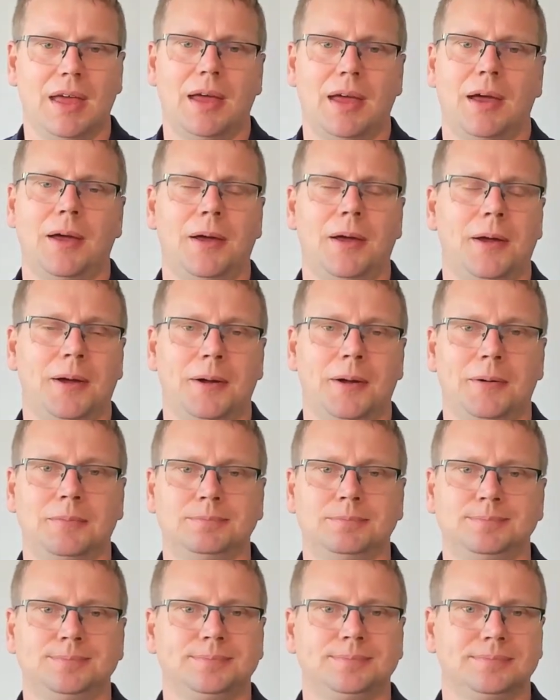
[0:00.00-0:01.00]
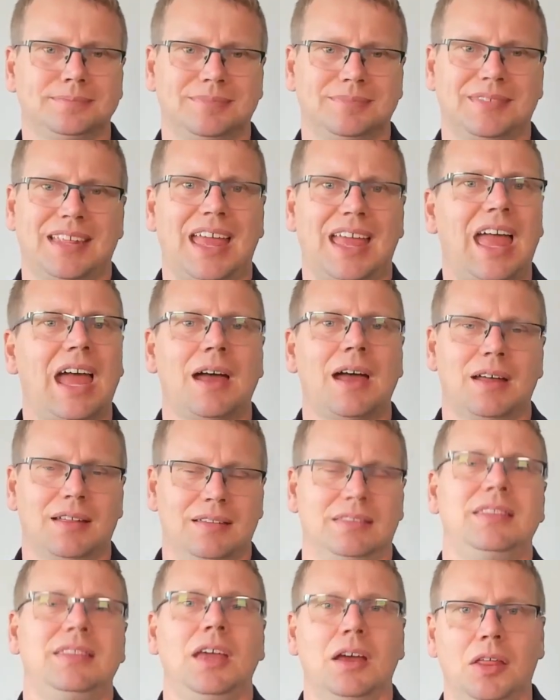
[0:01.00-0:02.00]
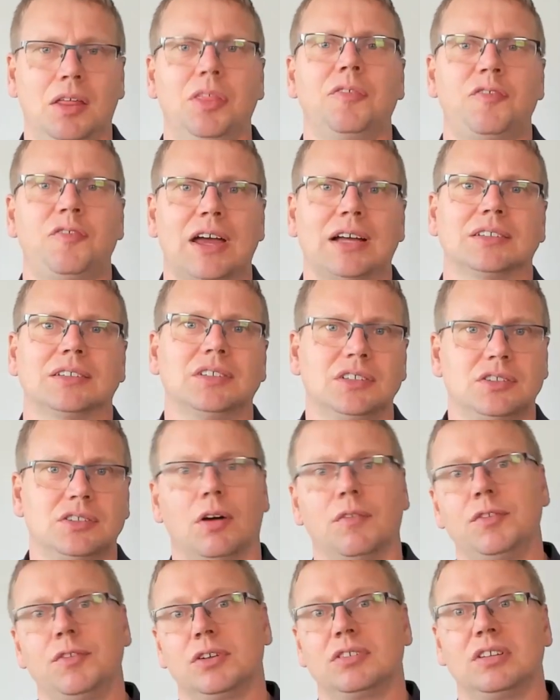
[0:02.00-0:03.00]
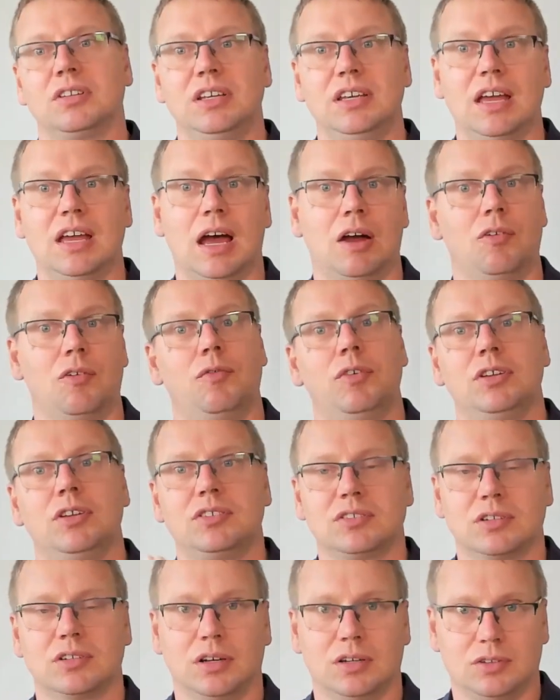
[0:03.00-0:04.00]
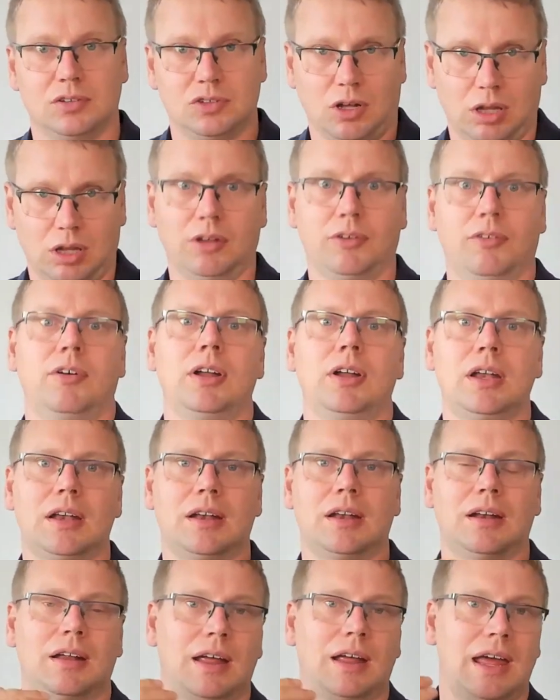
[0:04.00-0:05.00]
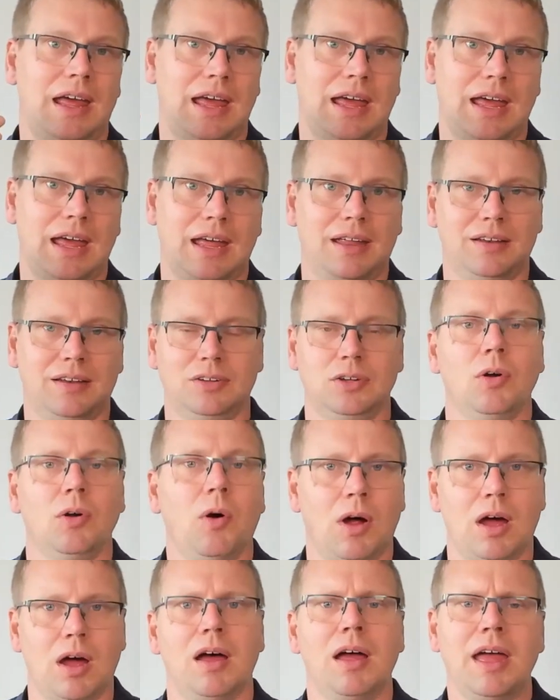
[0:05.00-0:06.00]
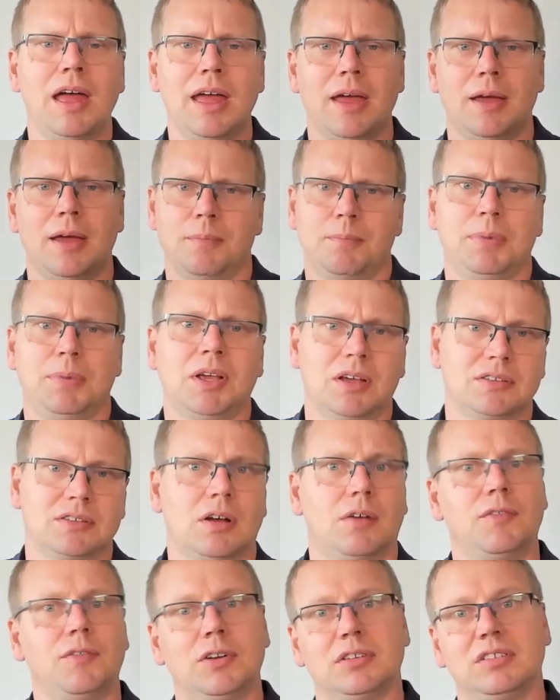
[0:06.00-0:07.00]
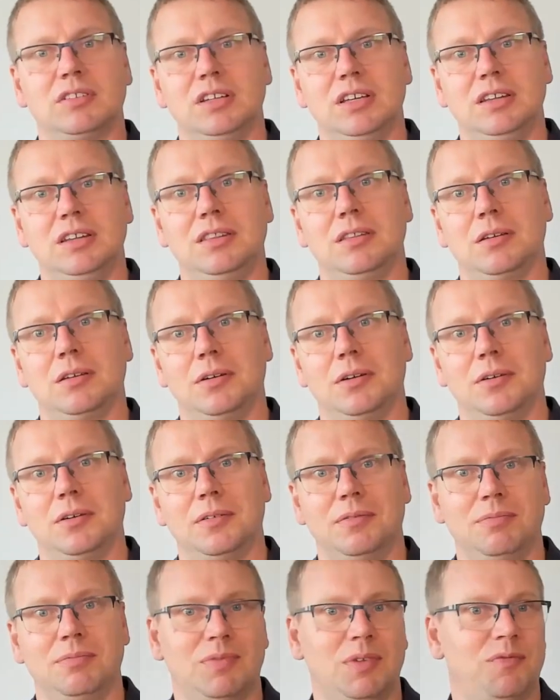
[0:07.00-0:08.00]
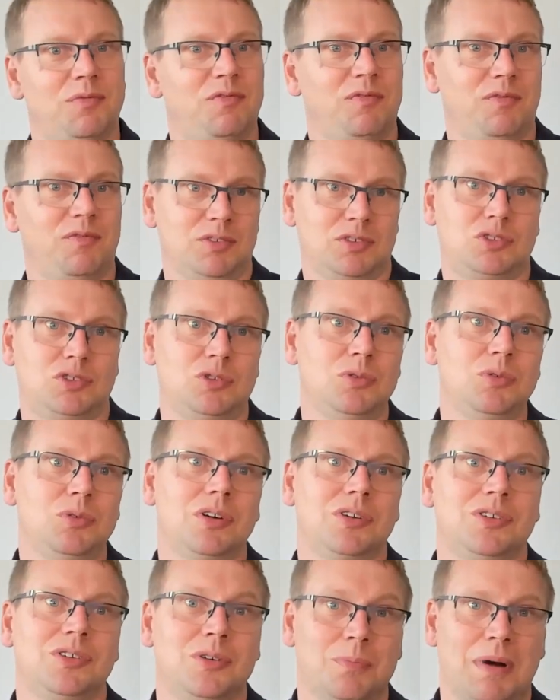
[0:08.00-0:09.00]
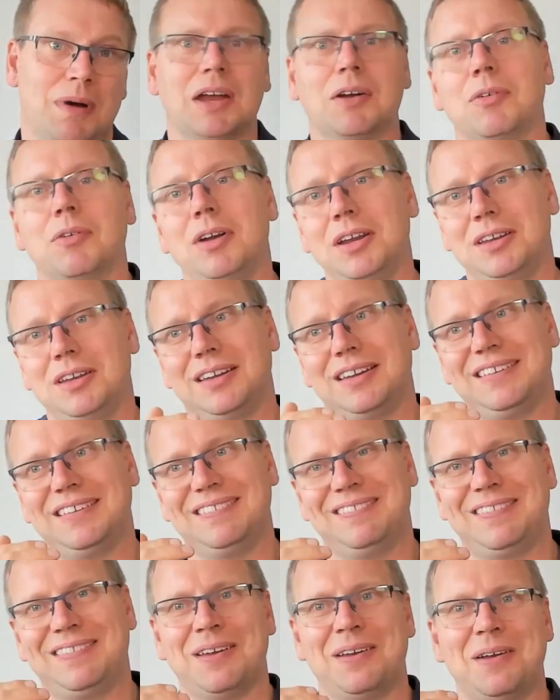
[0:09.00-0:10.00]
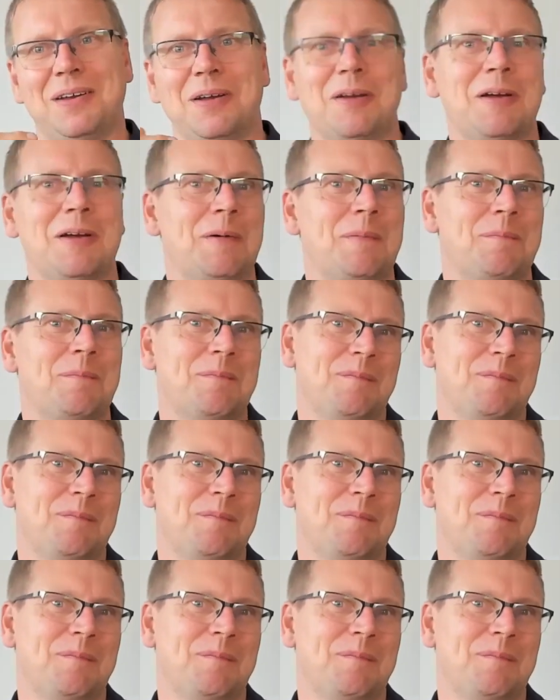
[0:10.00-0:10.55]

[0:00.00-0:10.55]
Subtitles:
The other factor is obviously how risk tolerant you are, because obviously the sooner you migrate, the